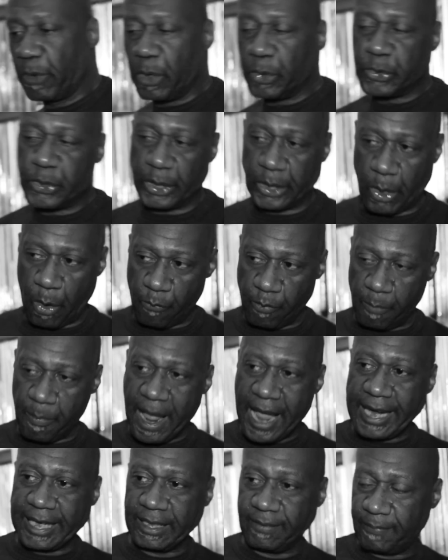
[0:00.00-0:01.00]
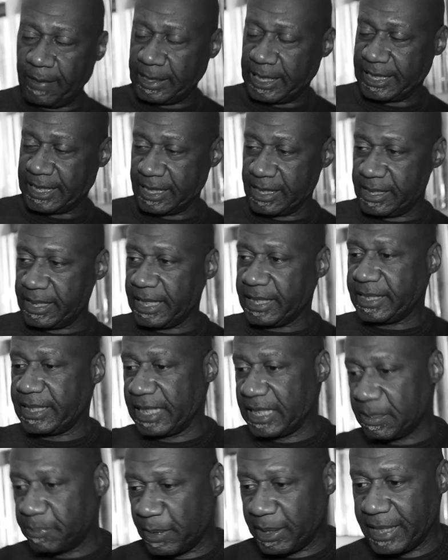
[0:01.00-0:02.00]
that touches on a
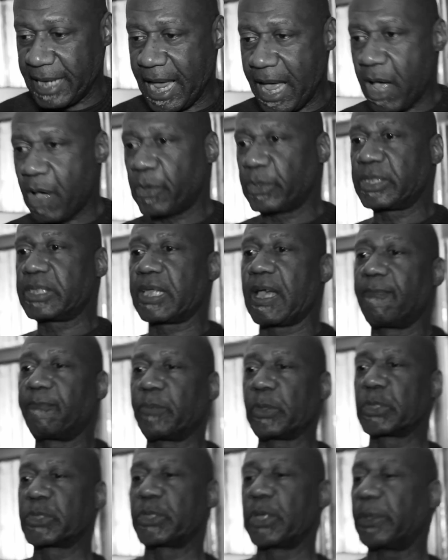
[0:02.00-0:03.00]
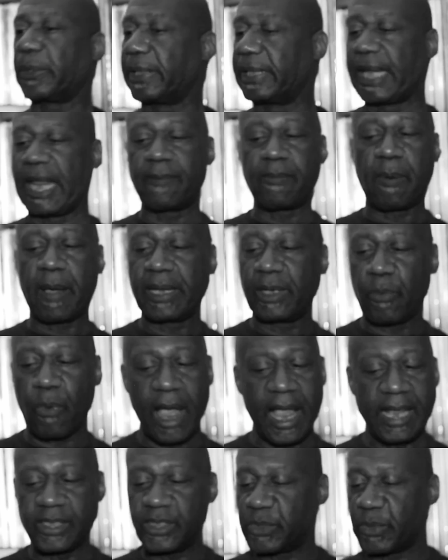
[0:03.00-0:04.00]
melodic aesthetic and a
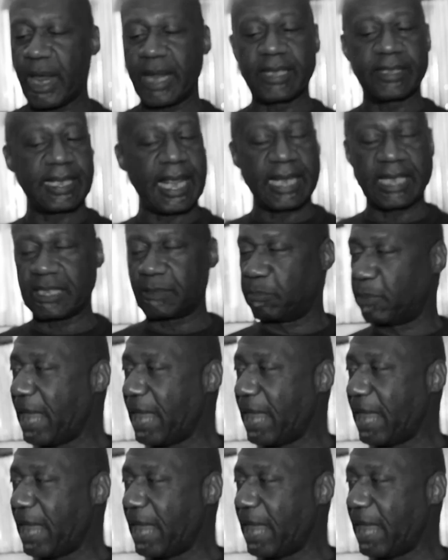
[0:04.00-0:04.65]
sound aesthetic.